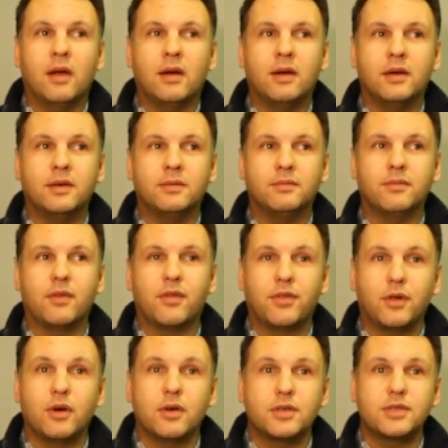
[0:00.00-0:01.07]

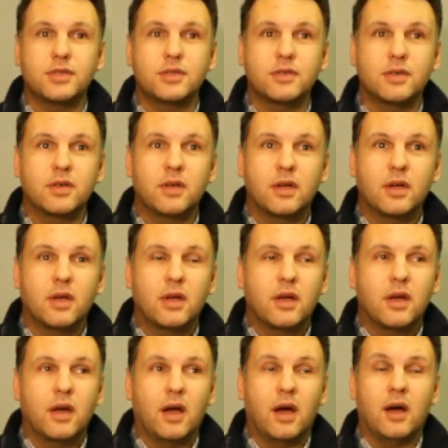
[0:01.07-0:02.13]
thoughts
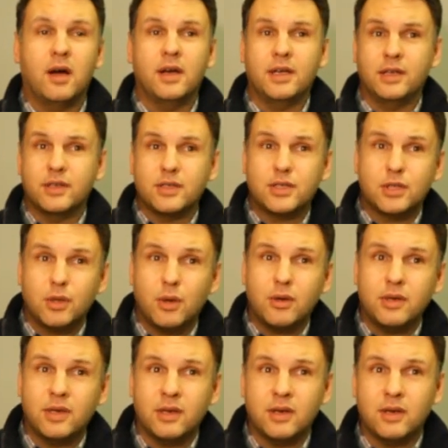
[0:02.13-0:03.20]
in
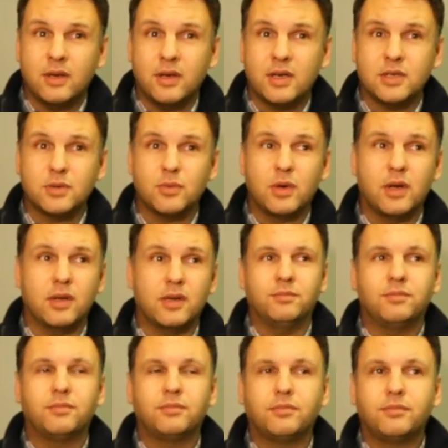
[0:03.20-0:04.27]
Estonia as well.
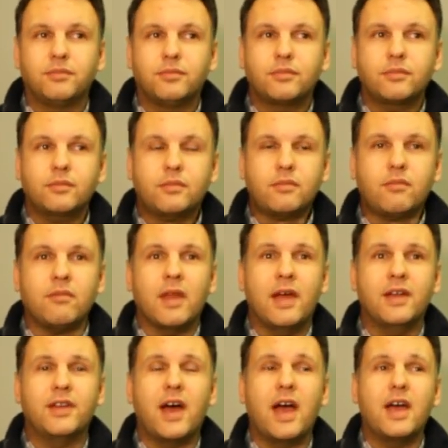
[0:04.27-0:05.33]

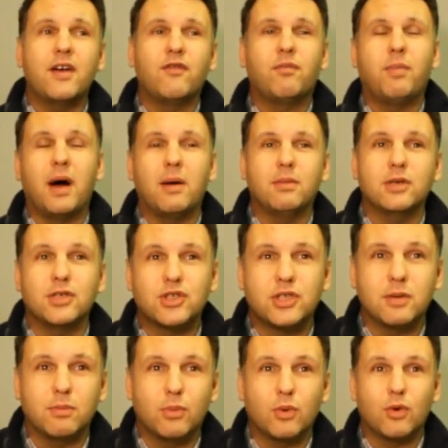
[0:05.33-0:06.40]
And I have published
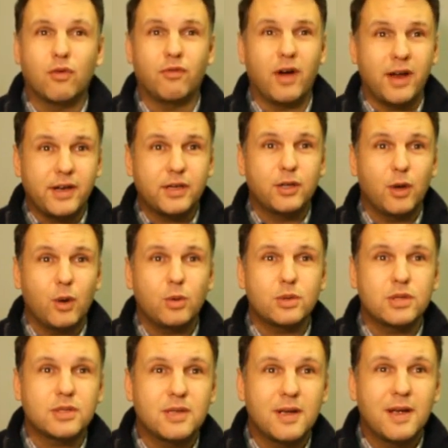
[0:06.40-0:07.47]
a book of
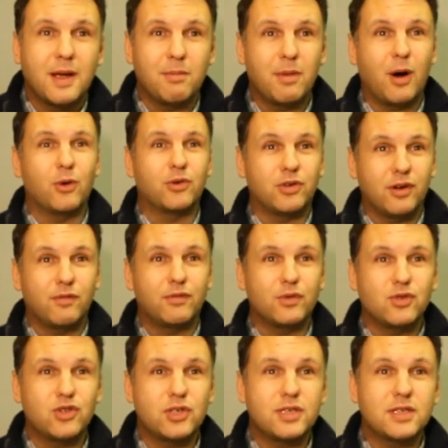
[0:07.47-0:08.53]
anecdotes about
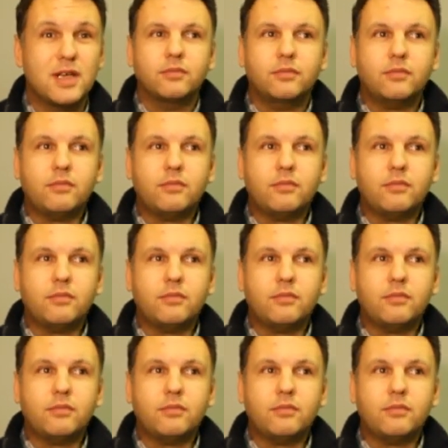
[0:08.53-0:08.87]
refugees.